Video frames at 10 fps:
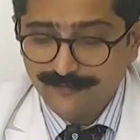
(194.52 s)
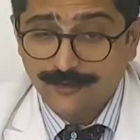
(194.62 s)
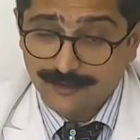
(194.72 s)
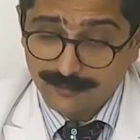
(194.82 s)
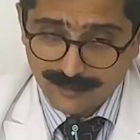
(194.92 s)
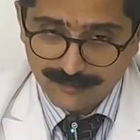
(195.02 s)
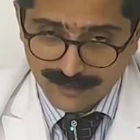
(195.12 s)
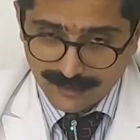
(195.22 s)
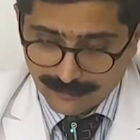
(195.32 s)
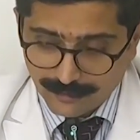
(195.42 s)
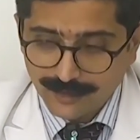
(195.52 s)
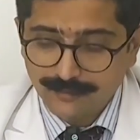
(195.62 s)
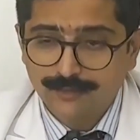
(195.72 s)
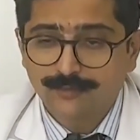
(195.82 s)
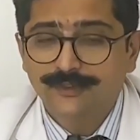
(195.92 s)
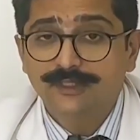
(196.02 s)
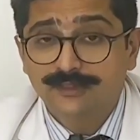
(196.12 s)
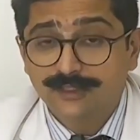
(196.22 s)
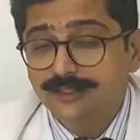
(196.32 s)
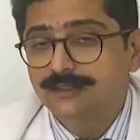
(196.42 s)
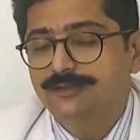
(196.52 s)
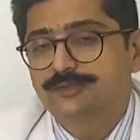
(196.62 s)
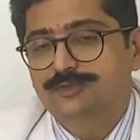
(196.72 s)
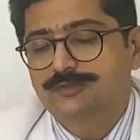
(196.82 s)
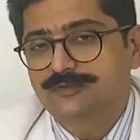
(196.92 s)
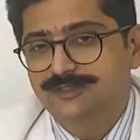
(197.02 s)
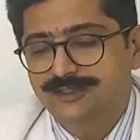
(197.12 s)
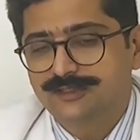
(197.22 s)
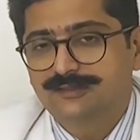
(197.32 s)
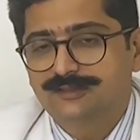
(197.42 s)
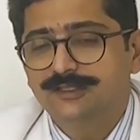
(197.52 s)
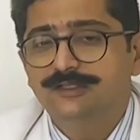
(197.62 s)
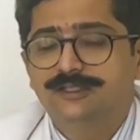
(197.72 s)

If your symptoms are not improving, then you should visit the